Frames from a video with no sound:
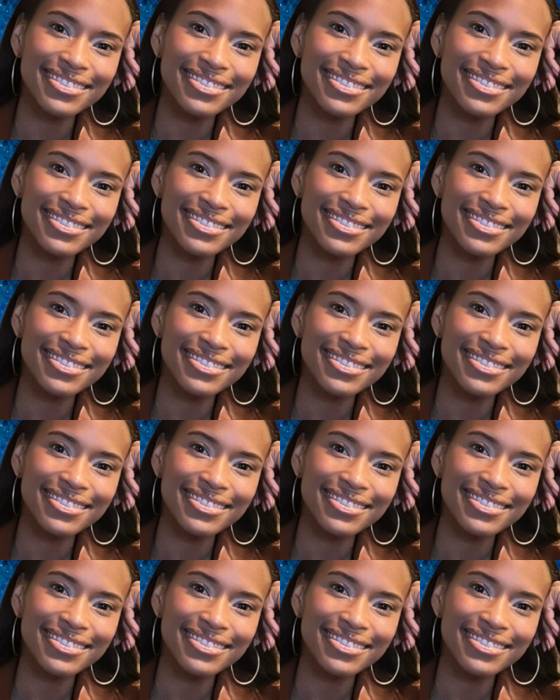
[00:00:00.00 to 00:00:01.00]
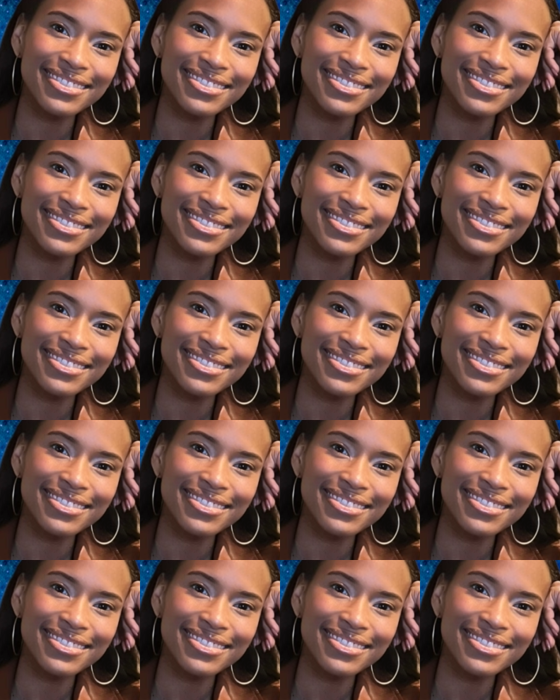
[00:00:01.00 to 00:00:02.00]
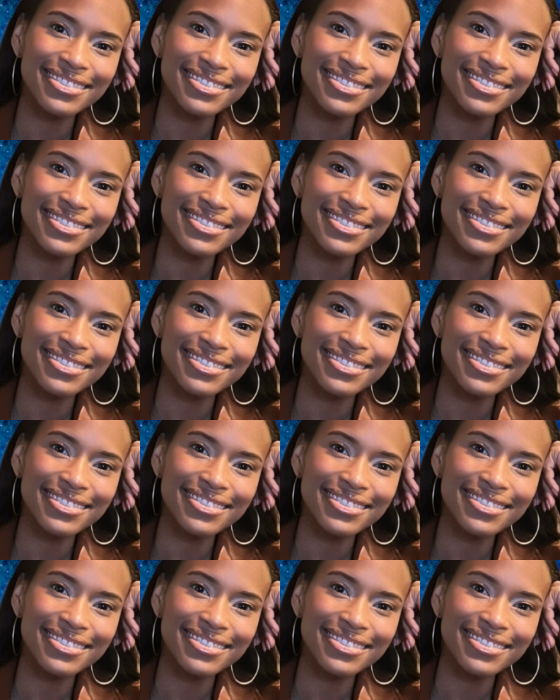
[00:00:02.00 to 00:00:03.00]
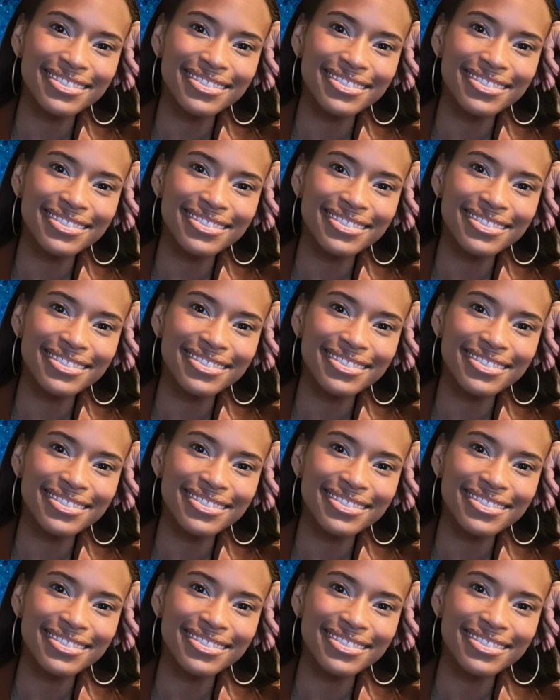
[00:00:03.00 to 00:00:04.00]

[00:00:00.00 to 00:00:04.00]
[no speech]